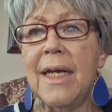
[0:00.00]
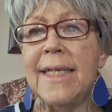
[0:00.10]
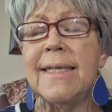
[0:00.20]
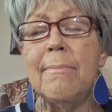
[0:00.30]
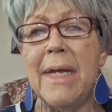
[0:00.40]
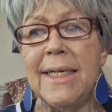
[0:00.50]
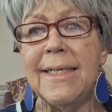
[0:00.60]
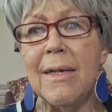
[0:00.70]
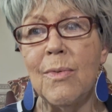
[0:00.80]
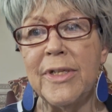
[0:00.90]
It's
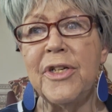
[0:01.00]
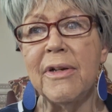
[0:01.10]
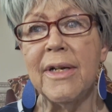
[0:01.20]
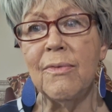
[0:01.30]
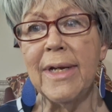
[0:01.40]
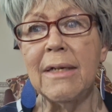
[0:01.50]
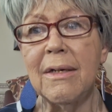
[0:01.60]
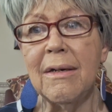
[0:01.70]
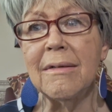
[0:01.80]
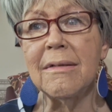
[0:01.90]
amazing what you can
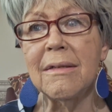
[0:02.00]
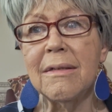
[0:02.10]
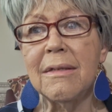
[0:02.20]
relearn.